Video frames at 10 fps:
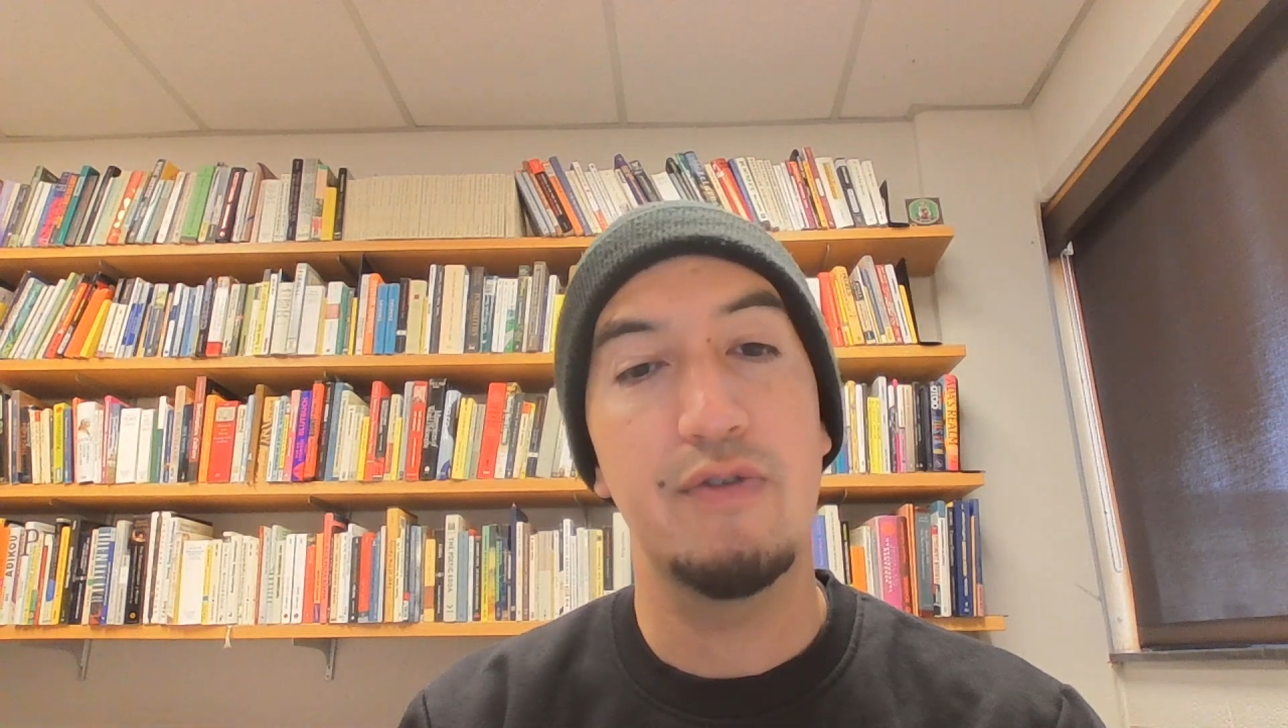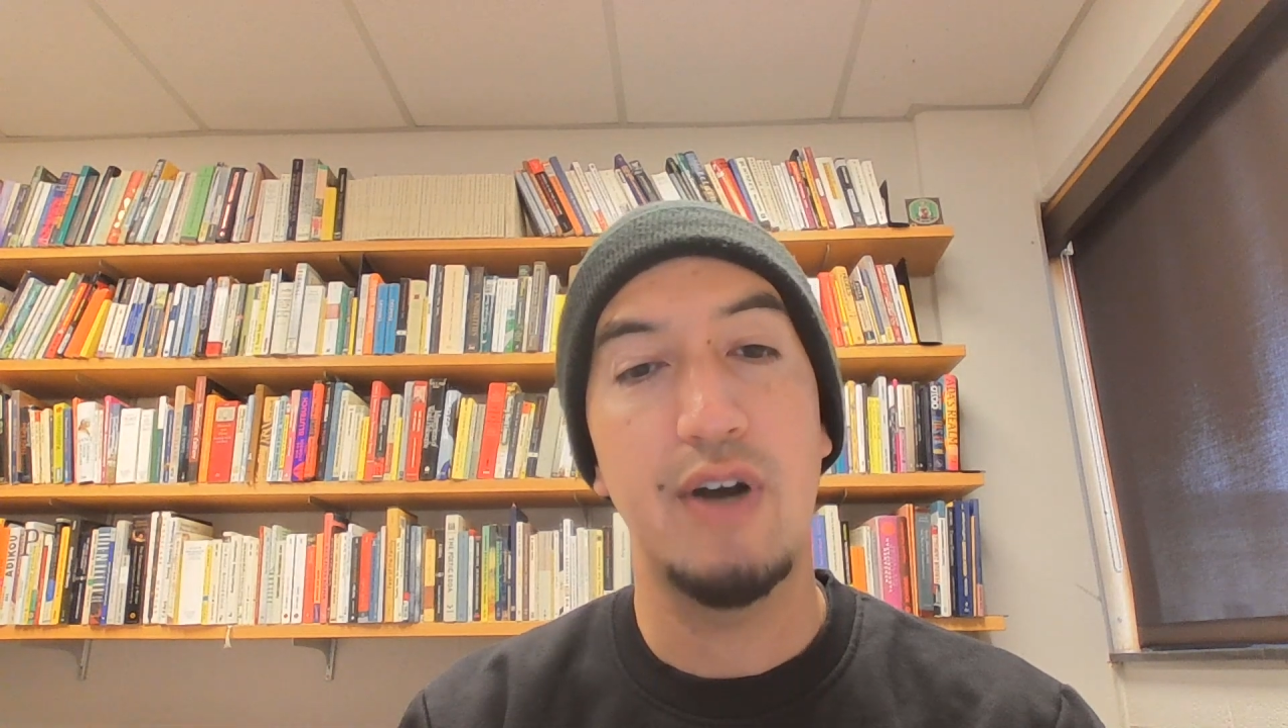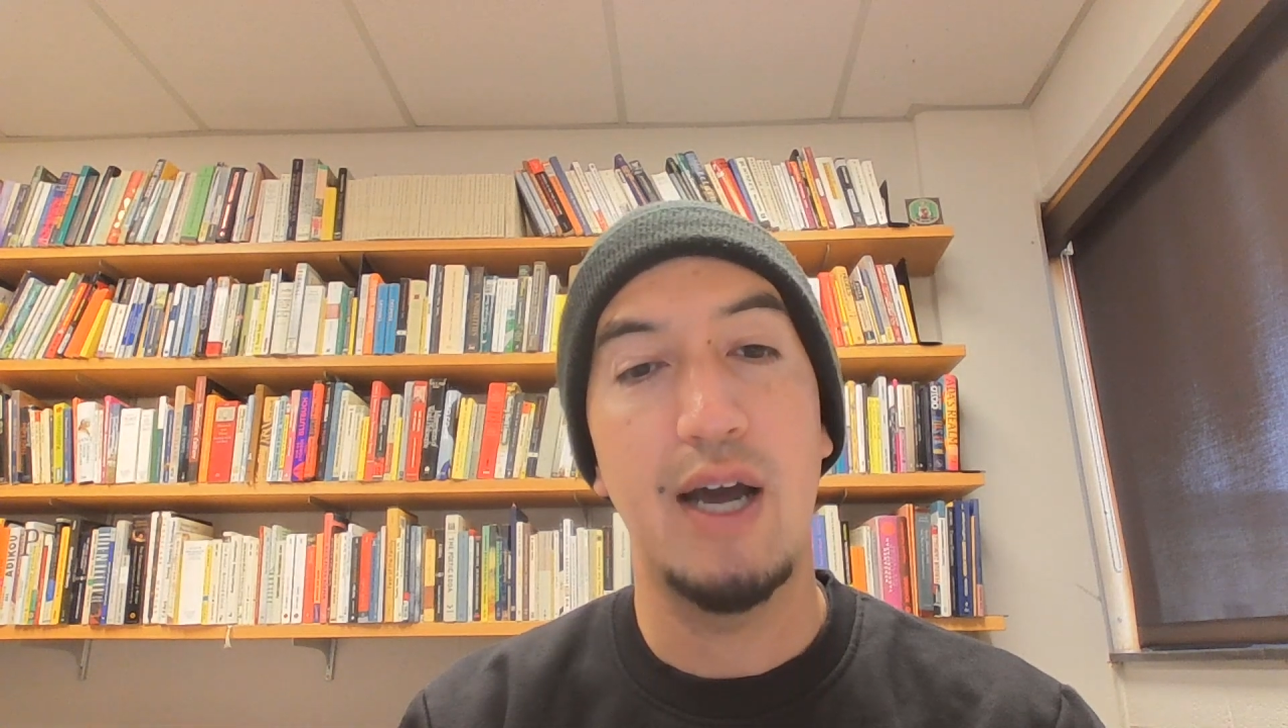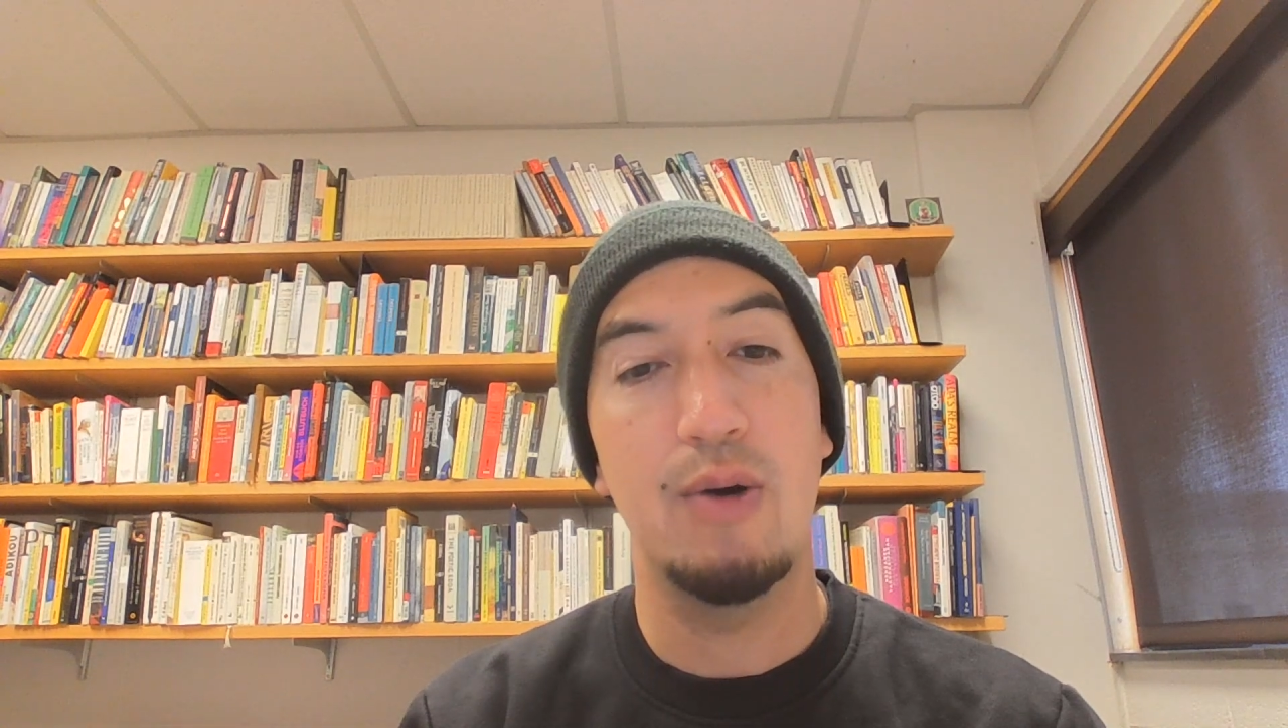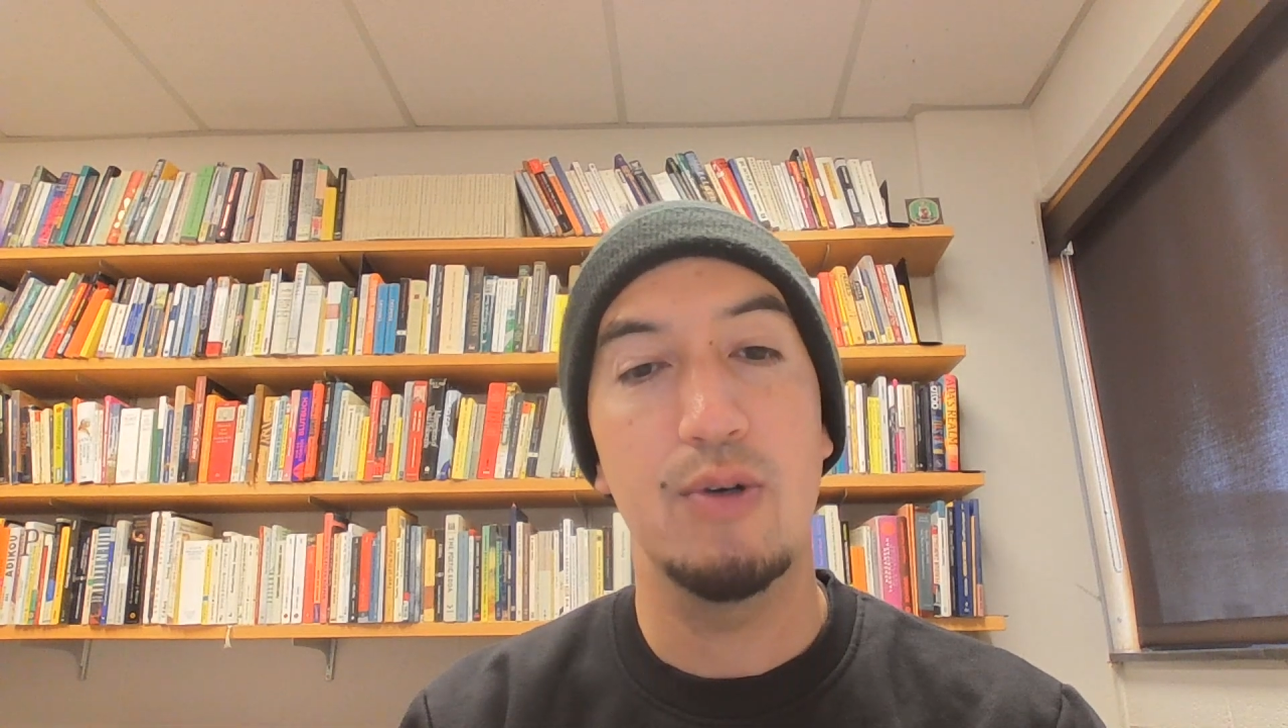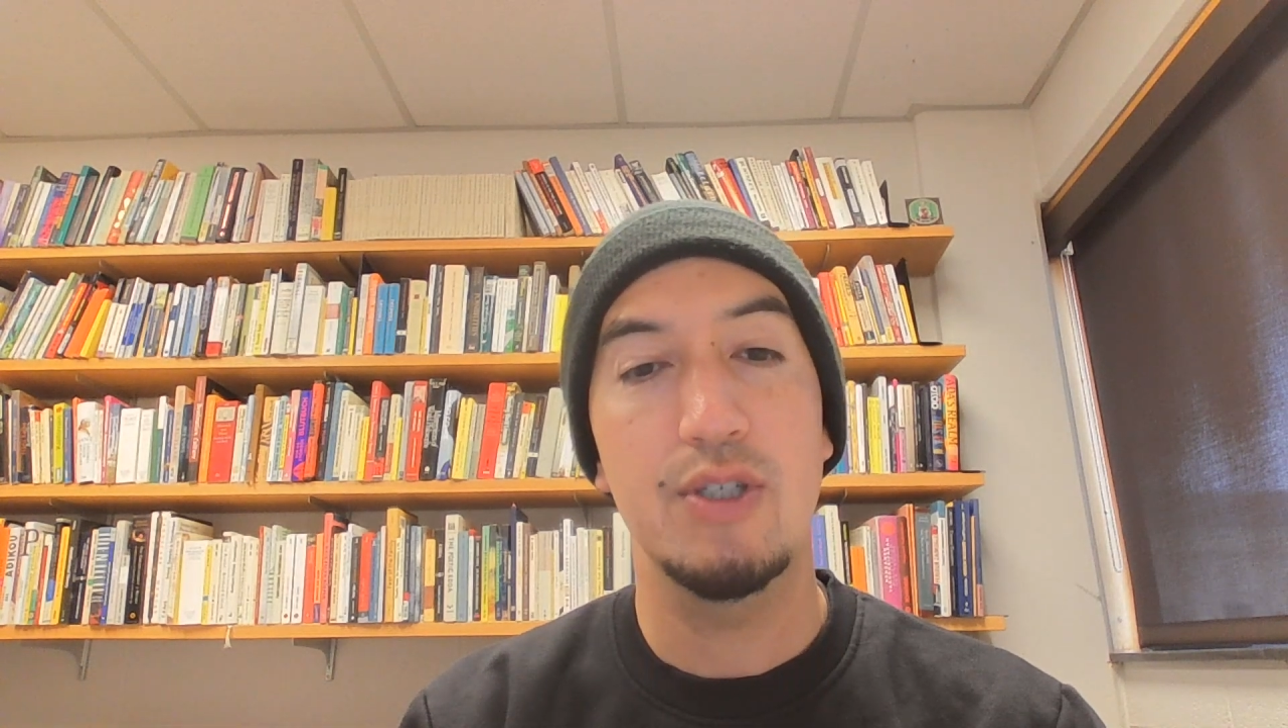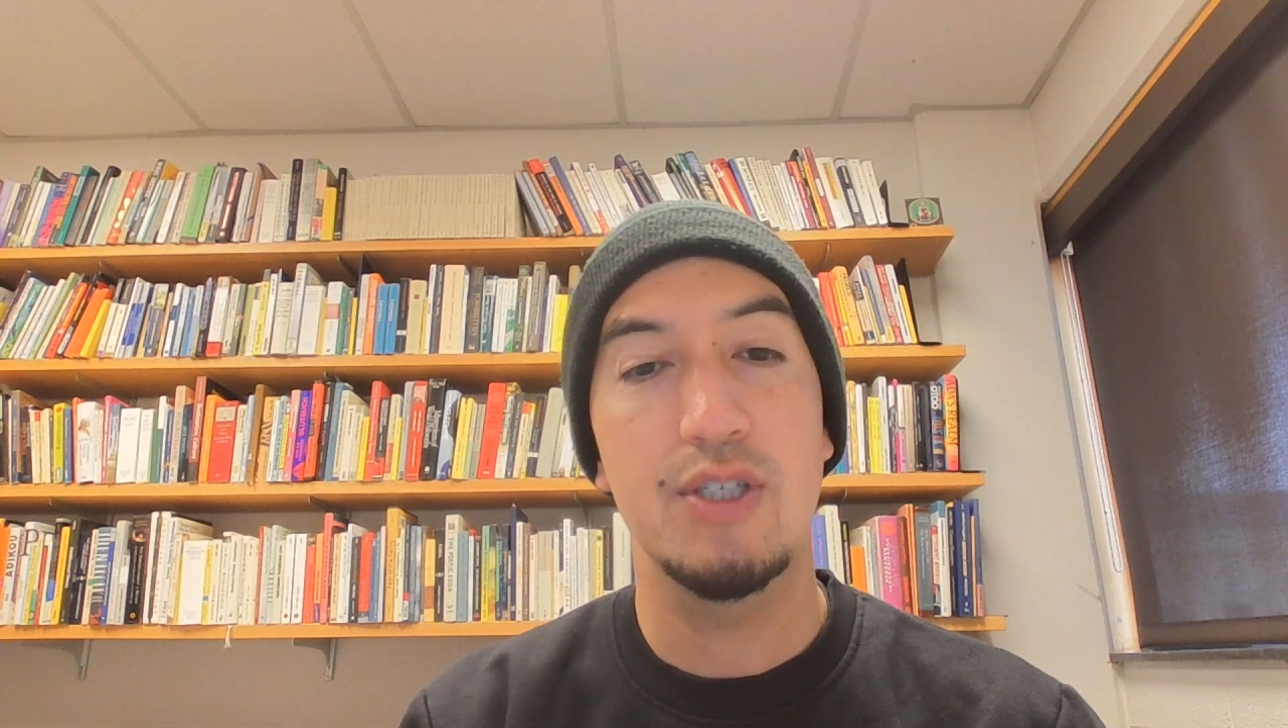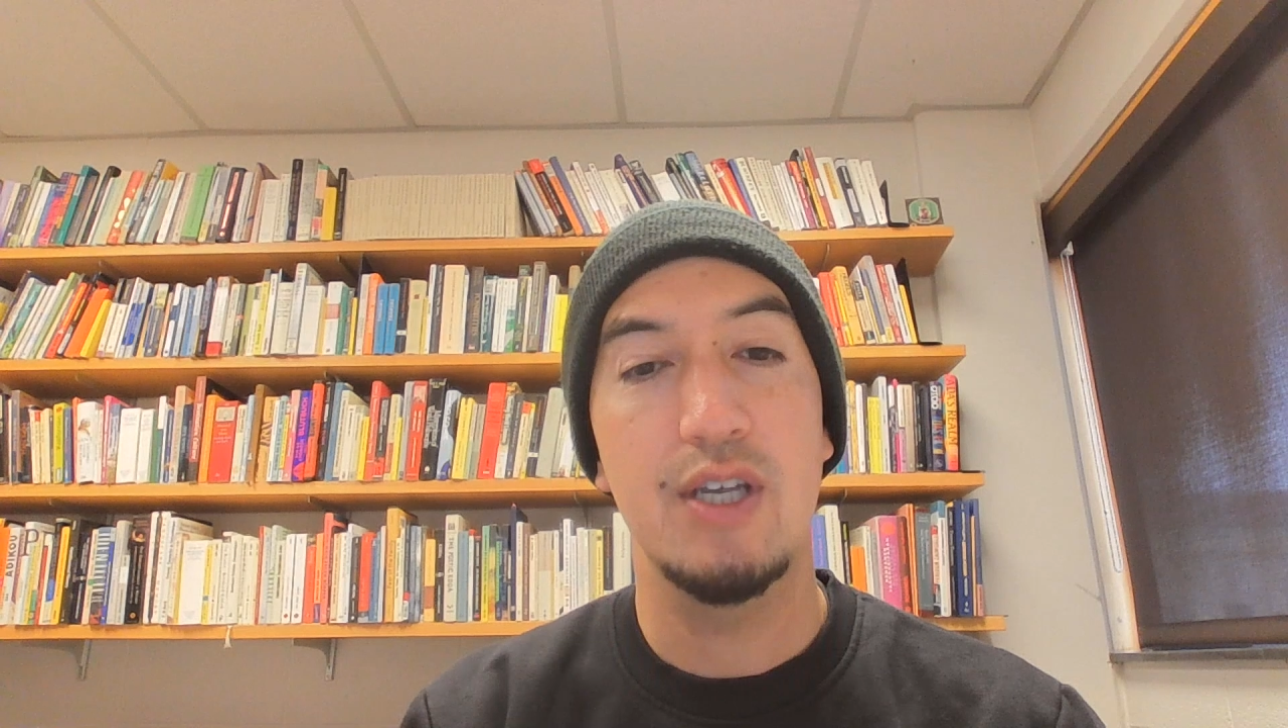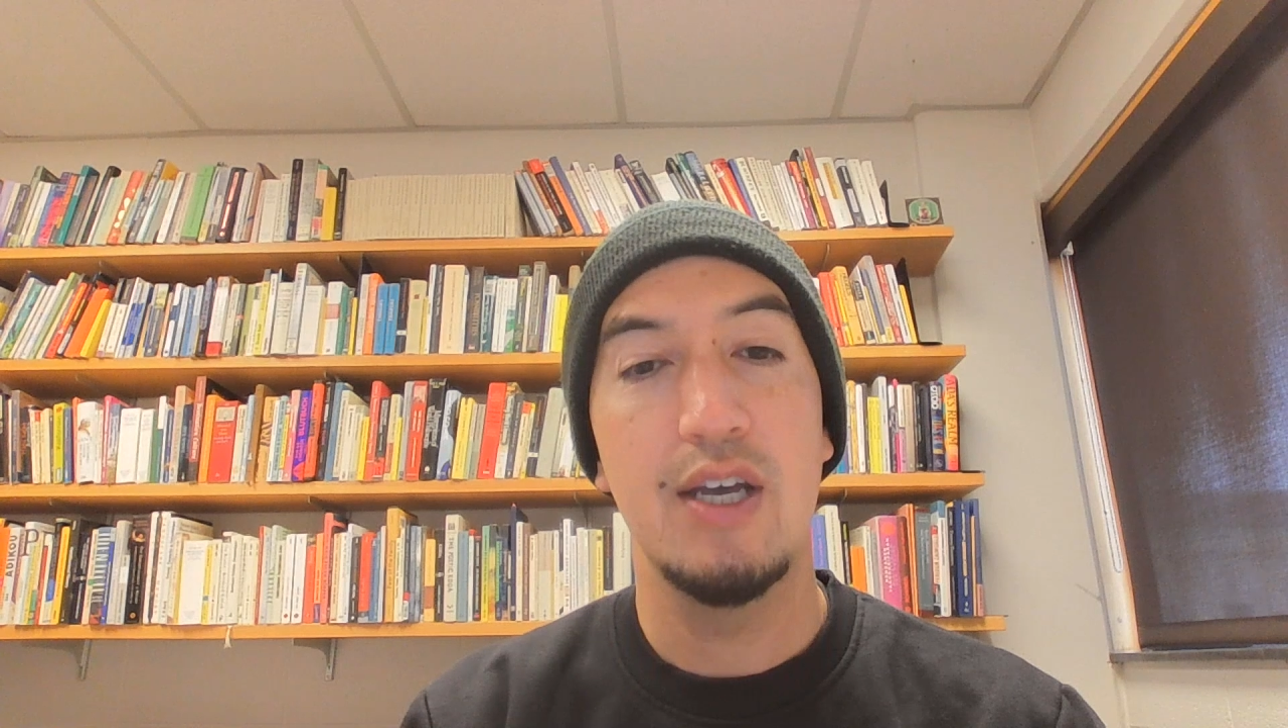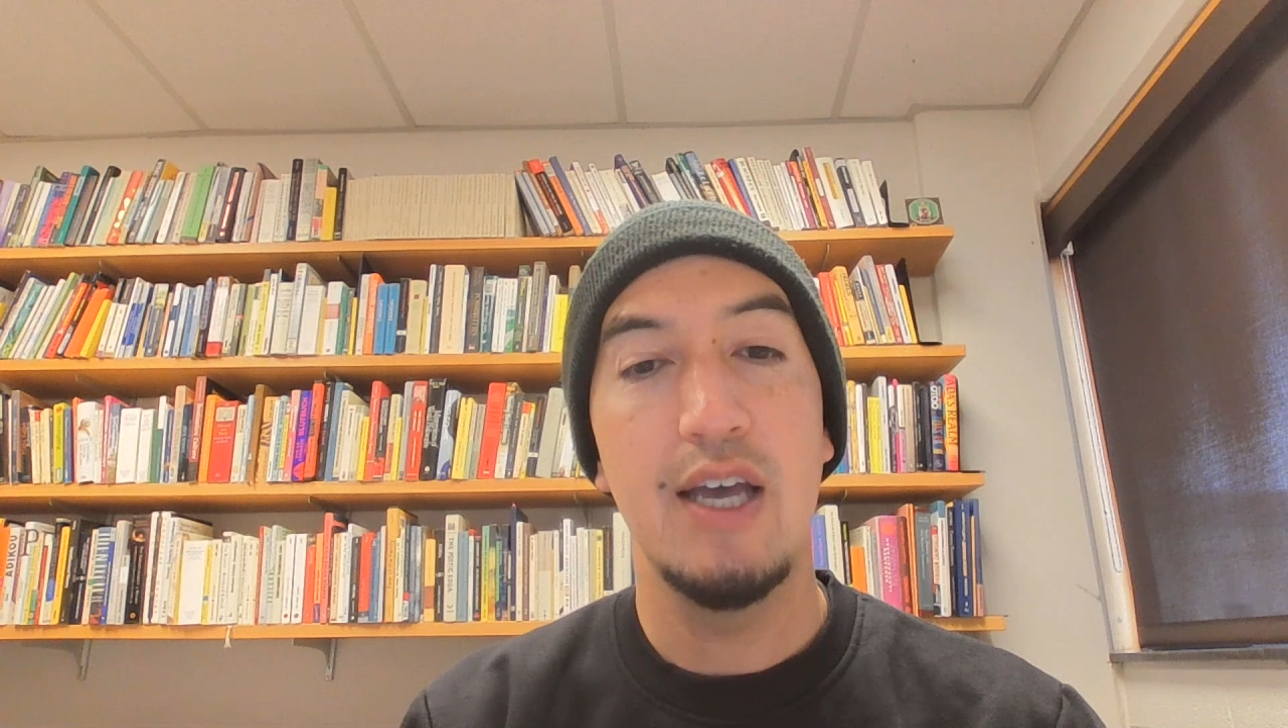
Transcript: for hours,